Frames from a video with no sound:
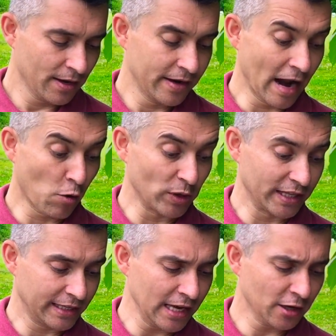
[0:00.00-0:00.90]
Now when
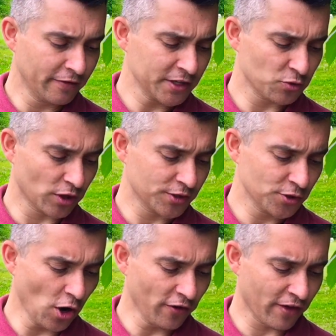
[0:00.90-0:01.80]
the king of Israel
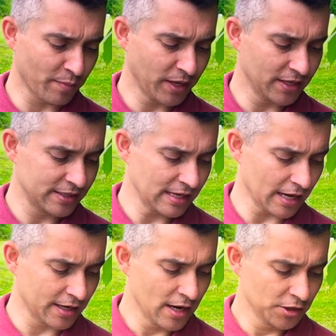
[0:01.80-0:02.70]
saw them, he
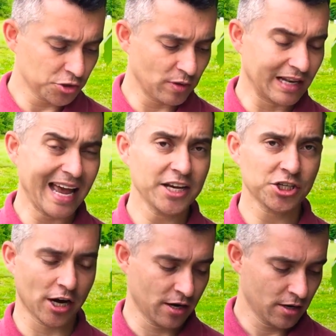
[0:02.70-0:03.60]
said to
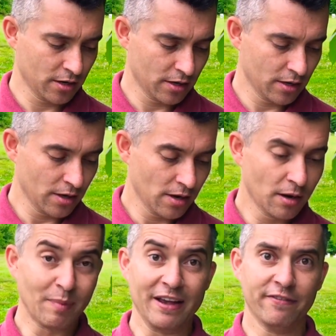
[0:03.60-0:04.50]
Elisha,
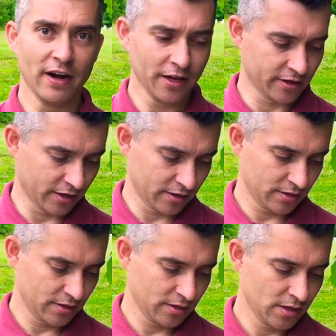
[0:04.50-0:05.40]
my father,
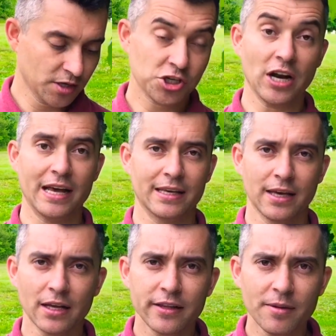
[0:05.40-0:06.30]
shall I
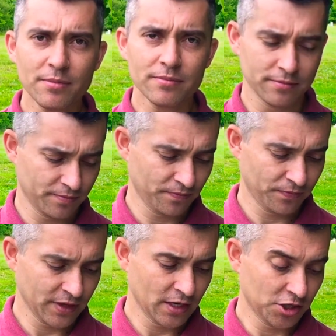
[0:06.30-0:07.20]
kill them?
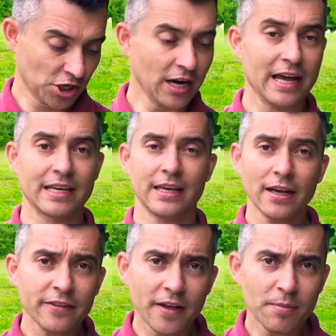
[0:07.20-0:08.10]
Shall I
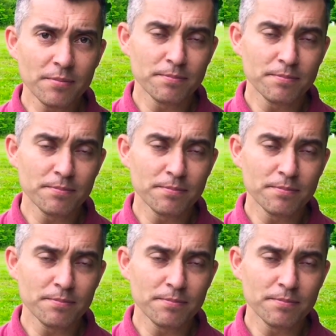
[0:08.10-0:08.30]
kill them?